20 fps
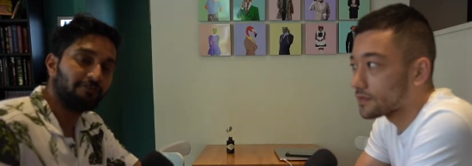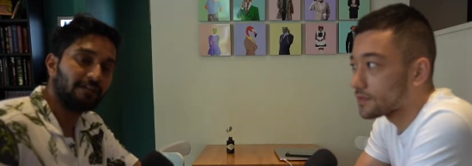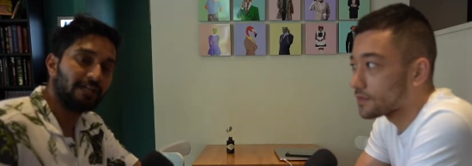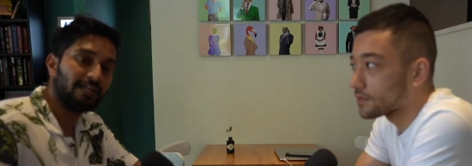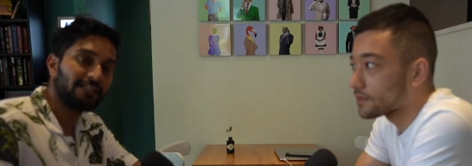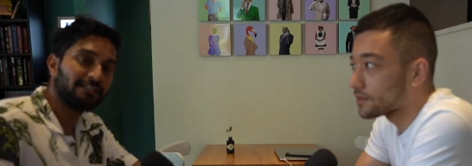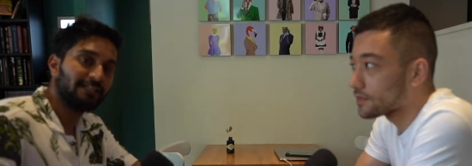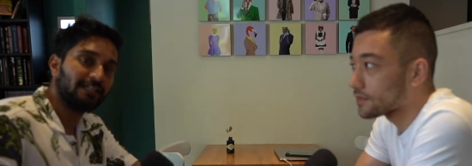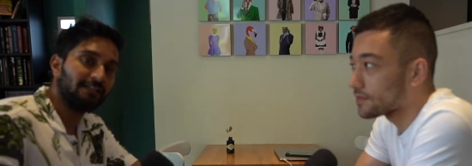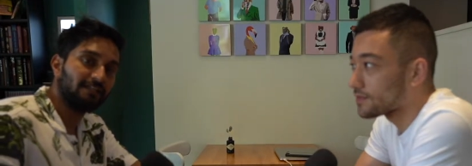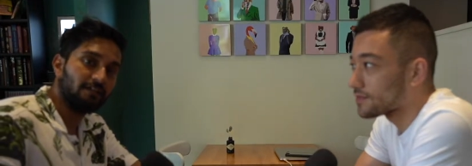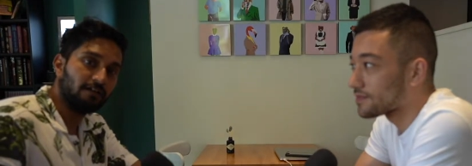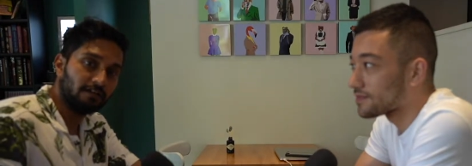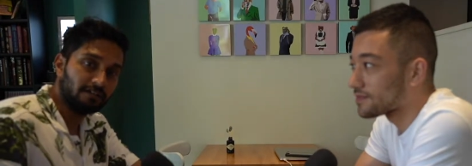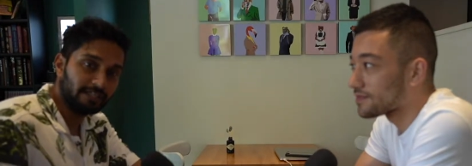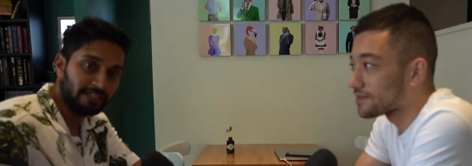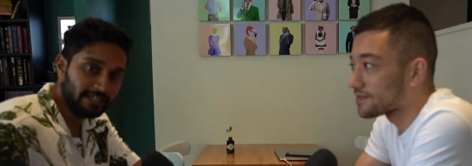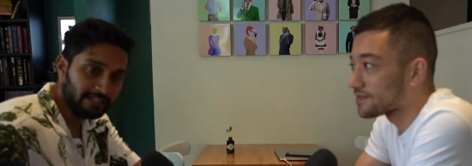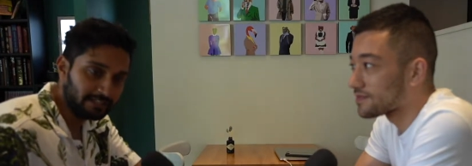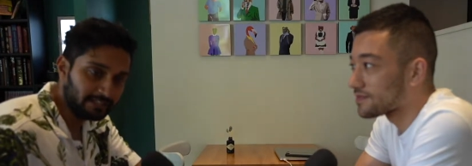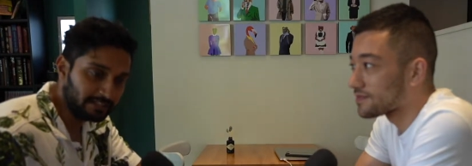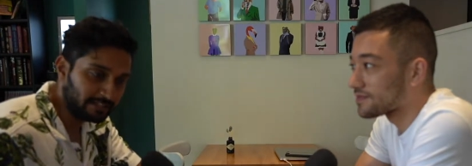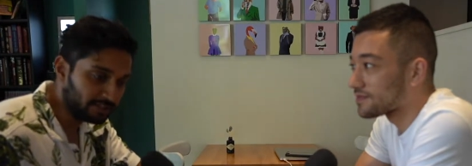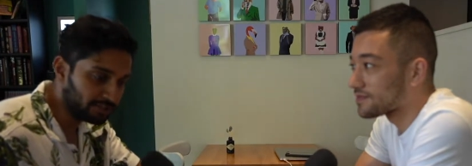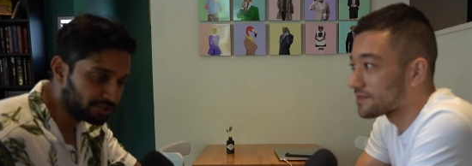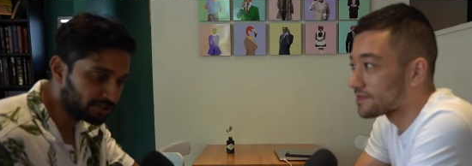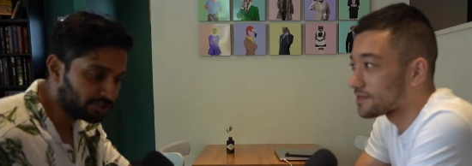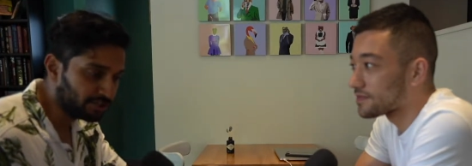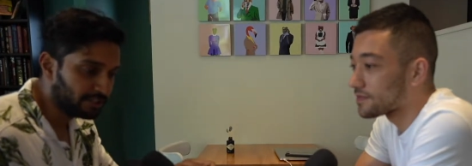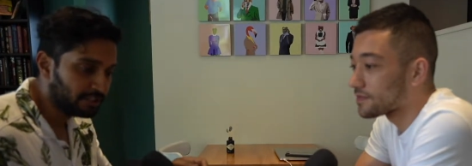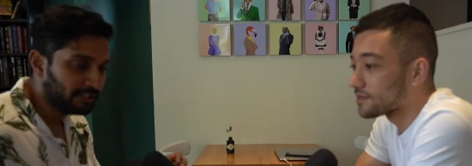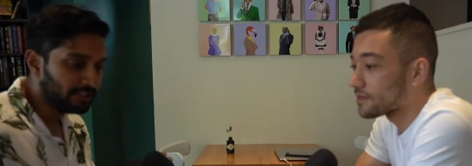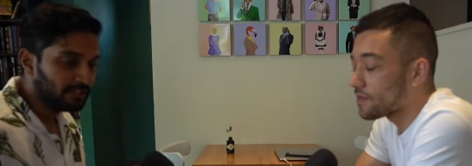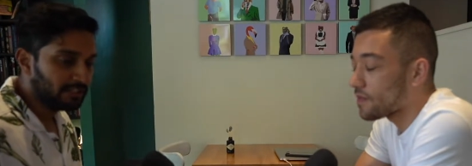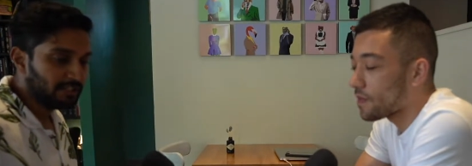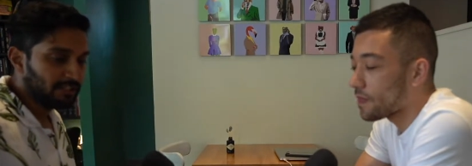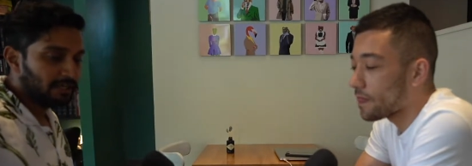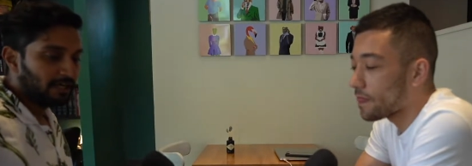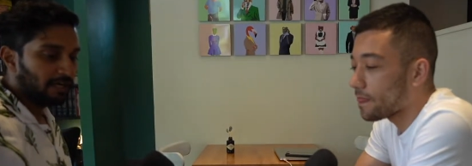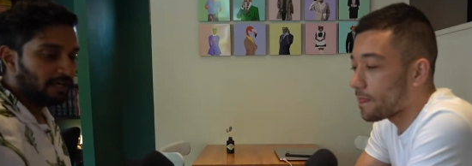Speaker 1: relax, and learn English.
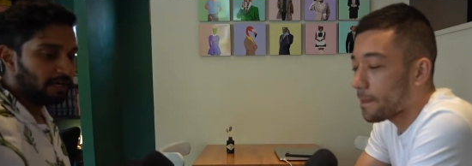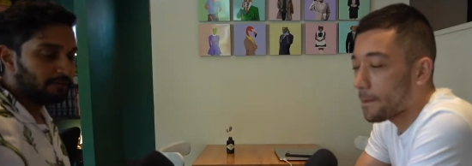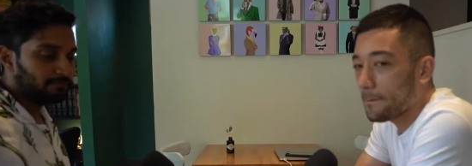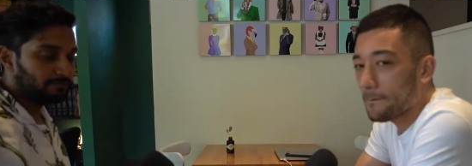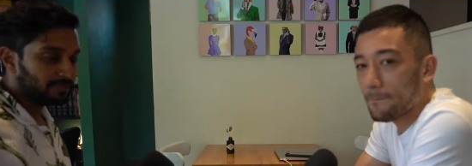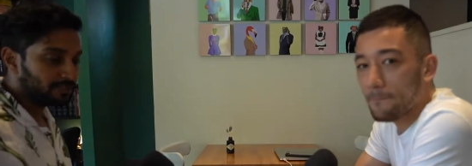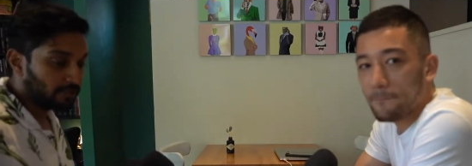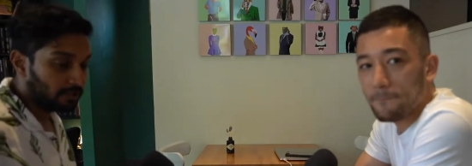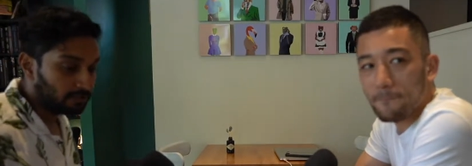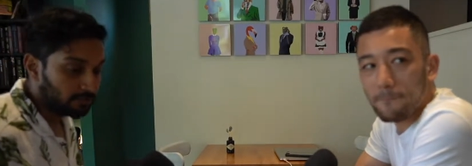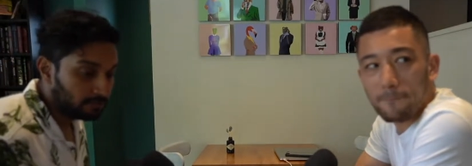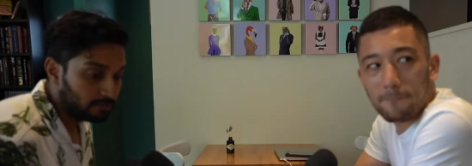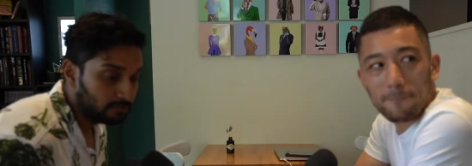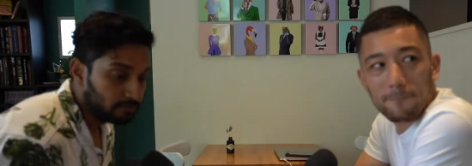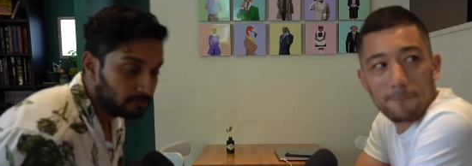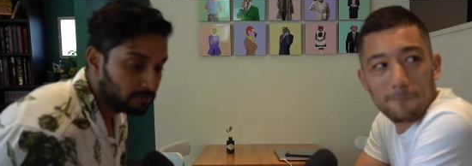Um, so,